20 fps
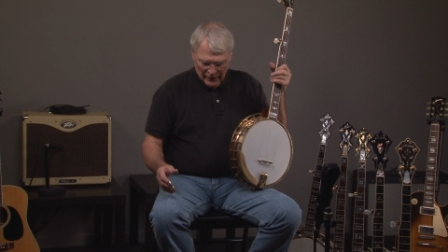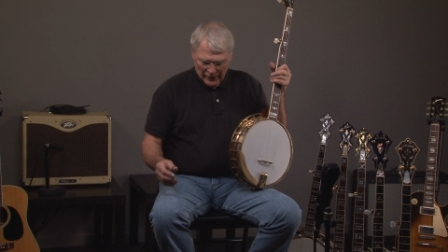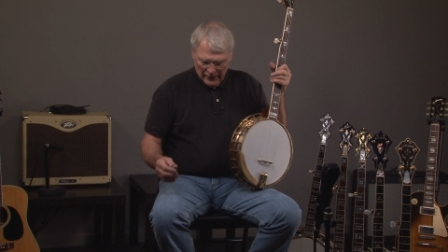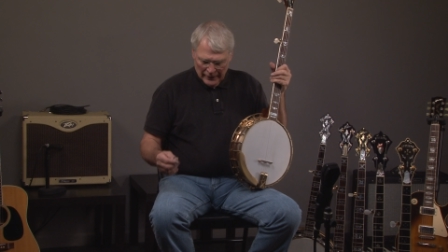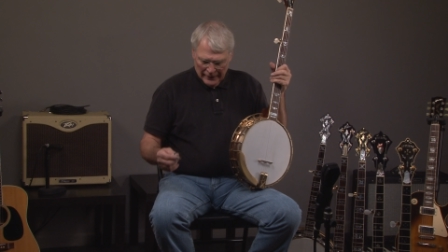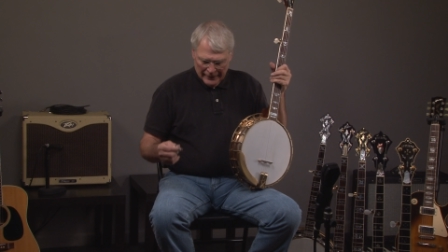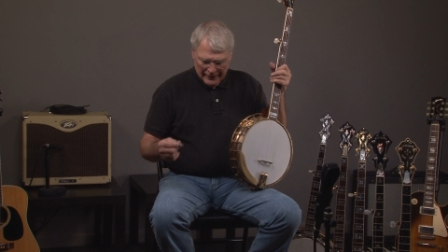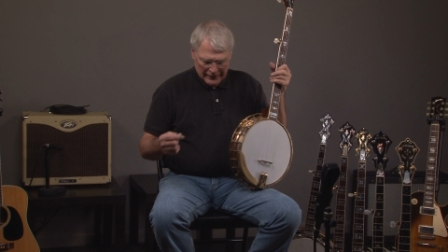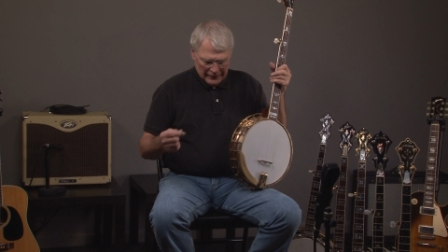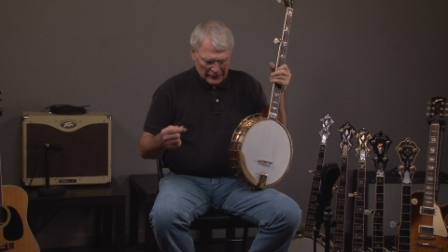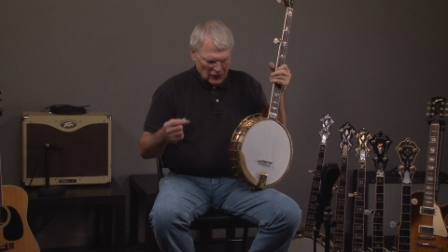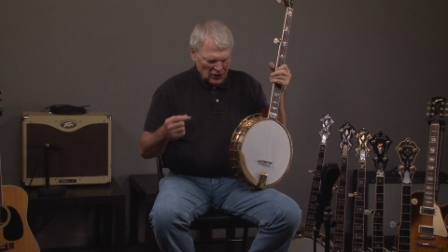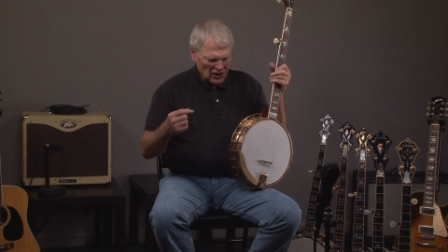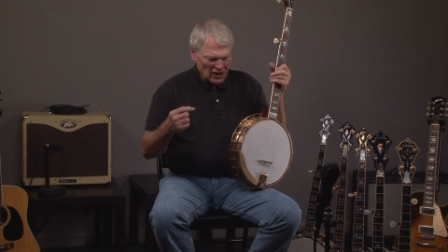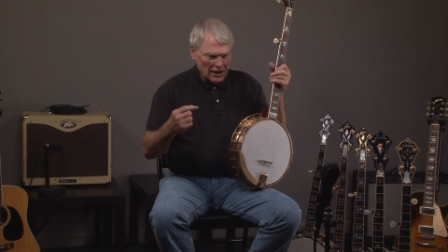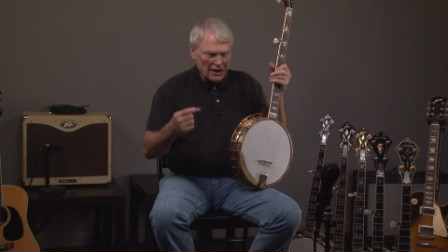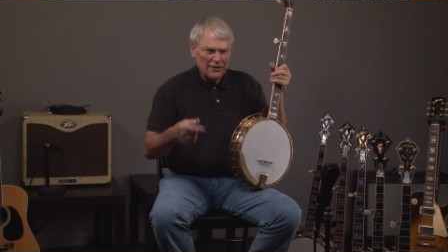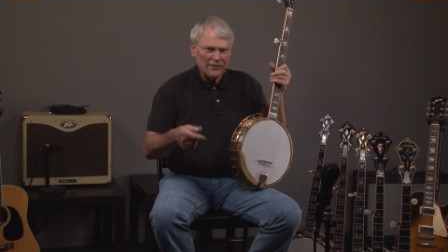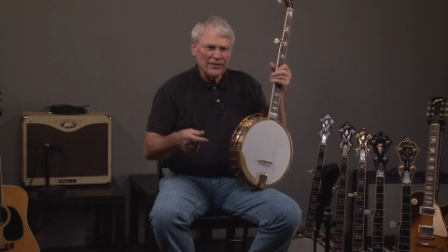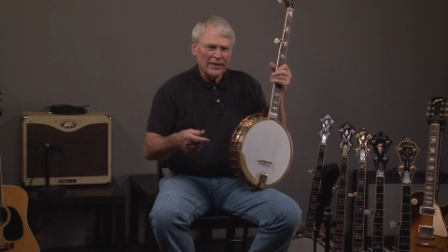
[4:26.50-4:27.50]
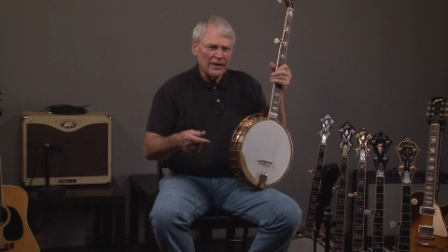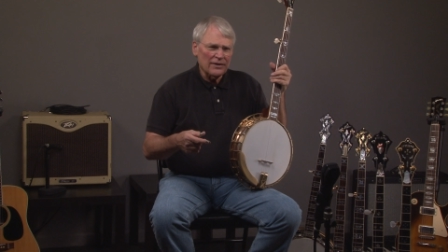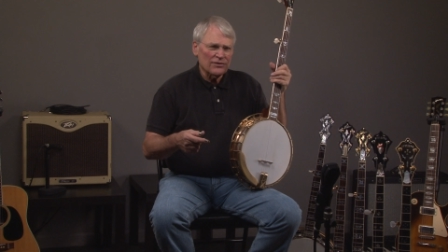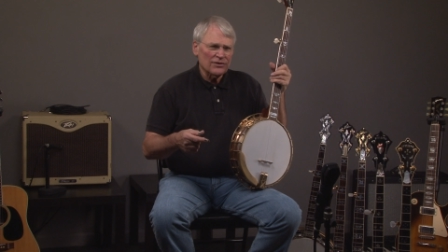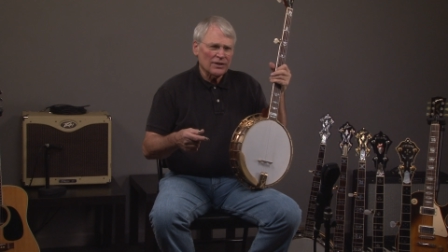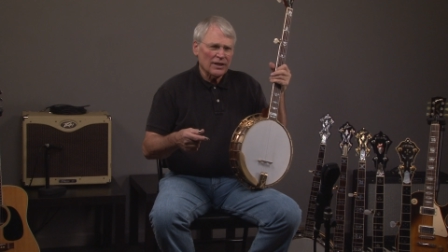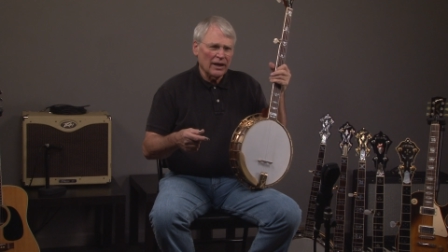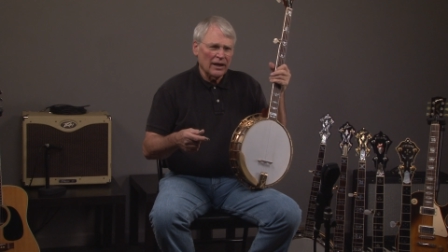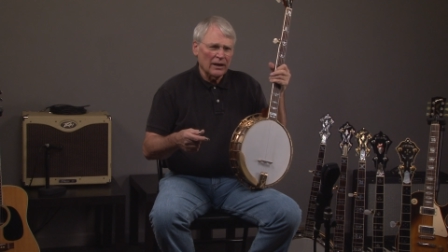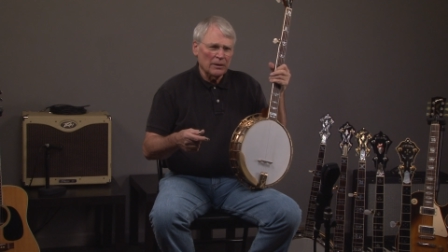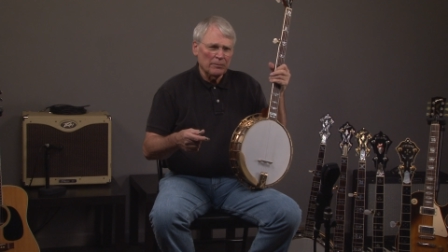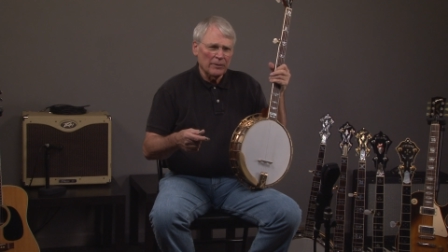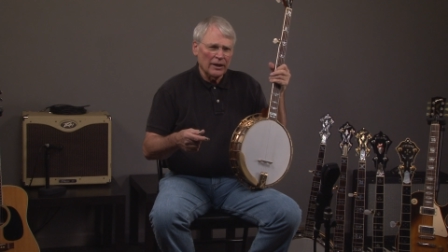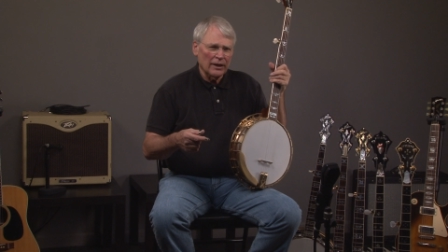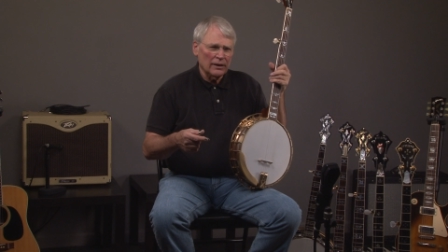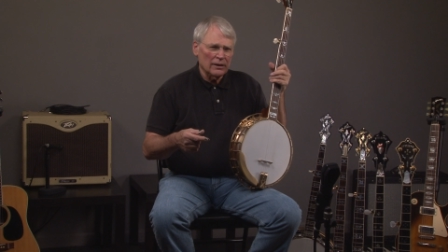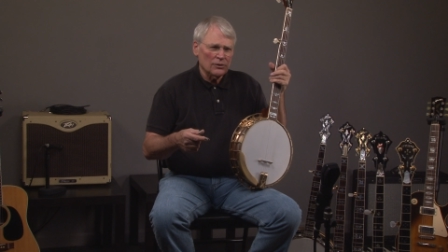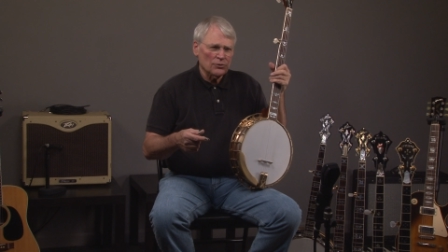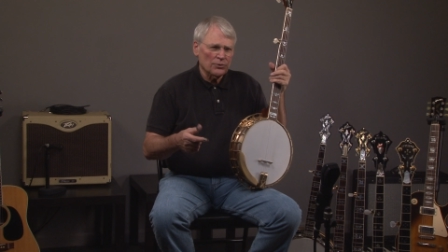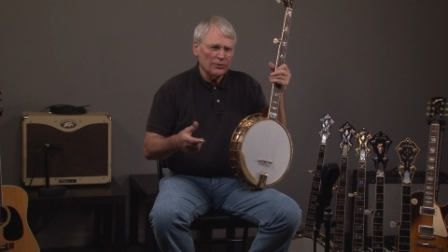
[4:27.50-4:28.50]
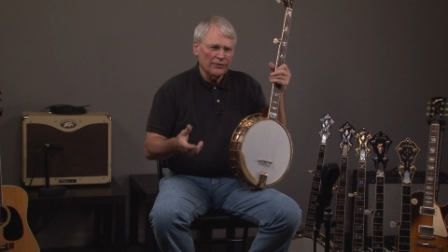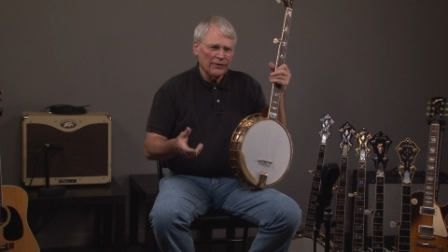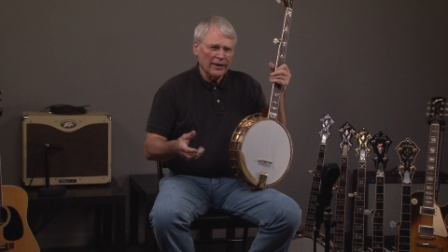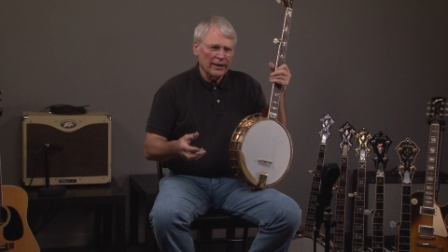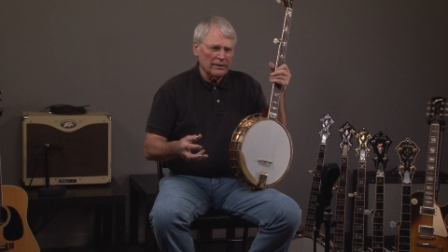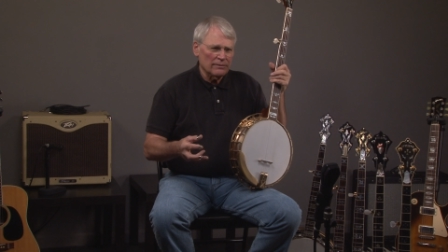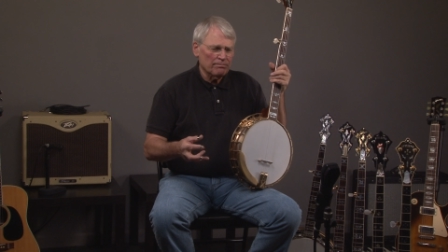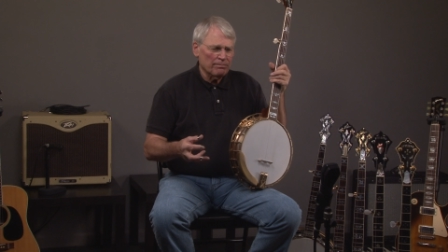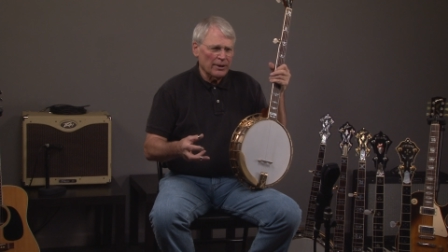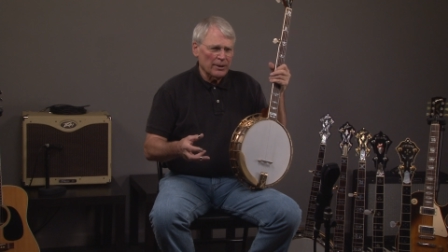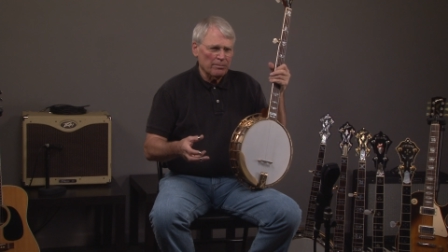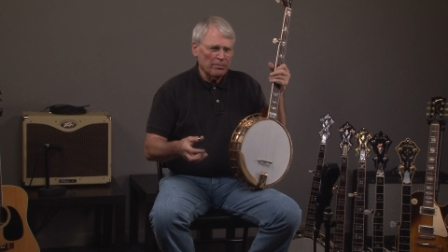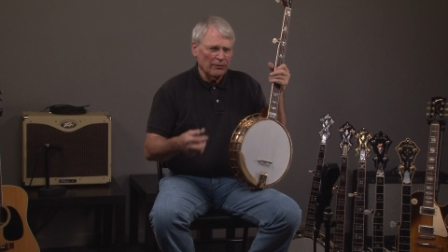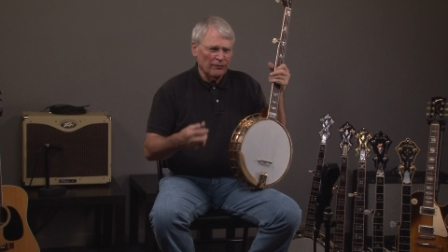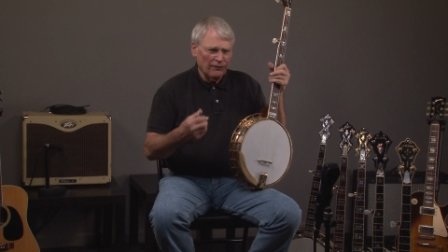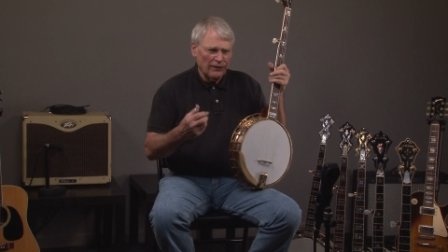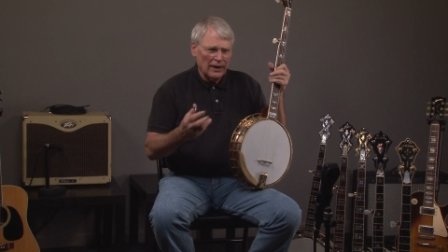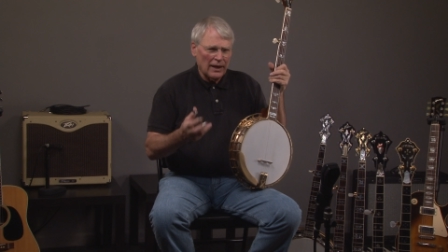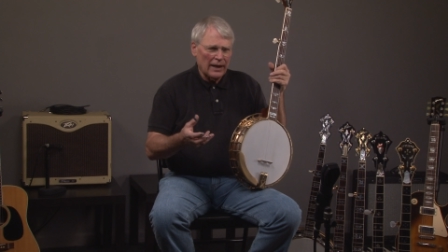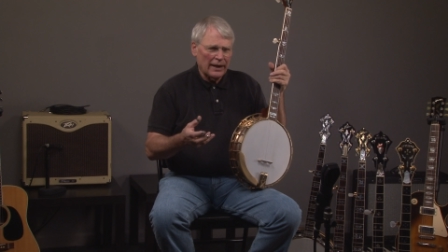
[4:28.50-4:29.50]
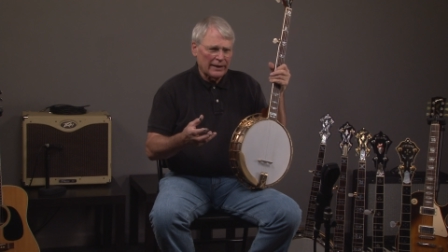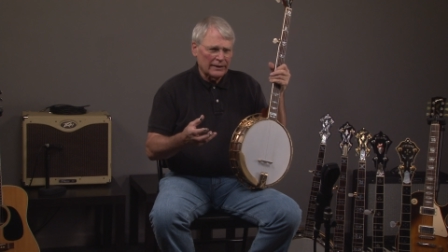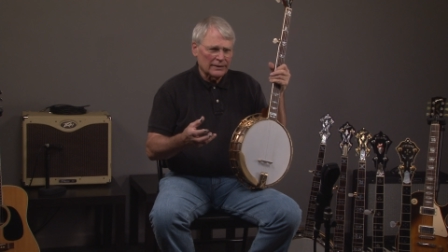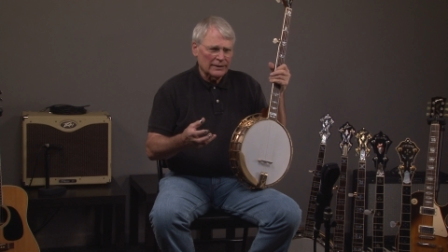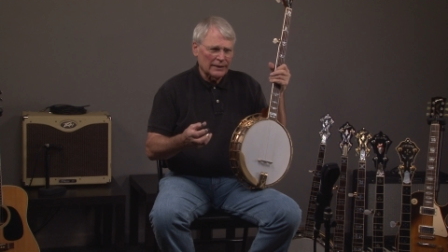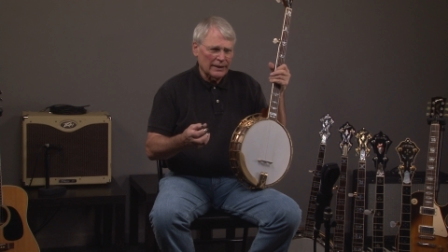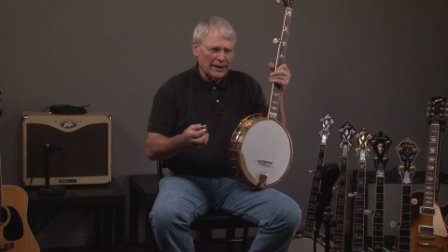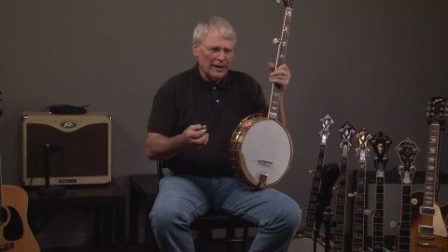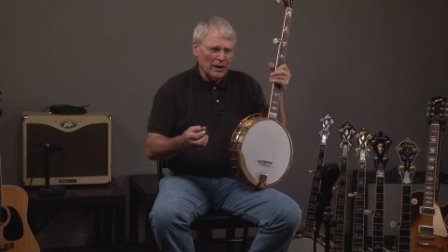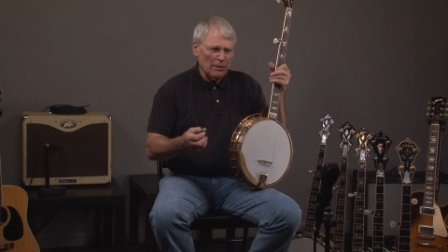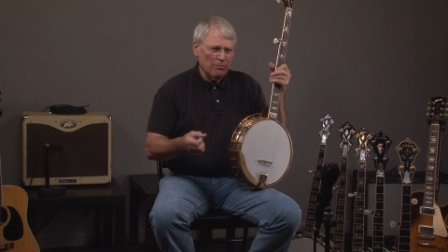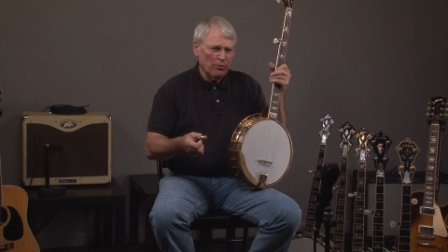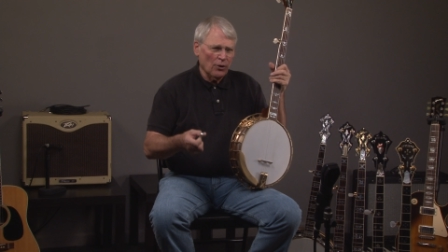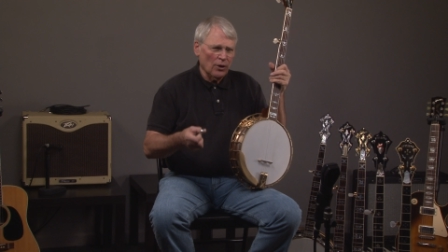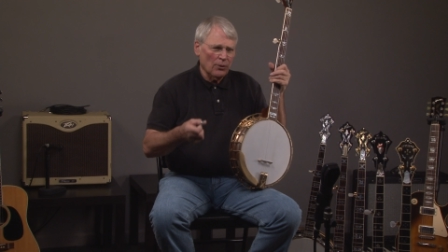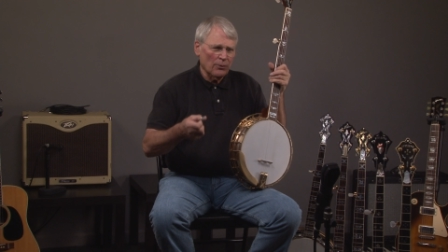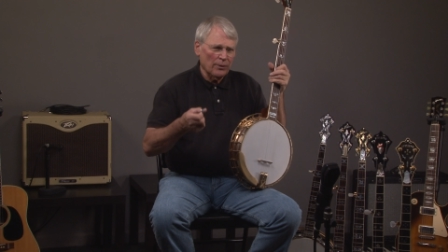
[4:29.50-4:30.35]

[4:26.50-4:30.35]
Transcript: Uh, I know a lot of you have sky miles. We've had people fly into the airport.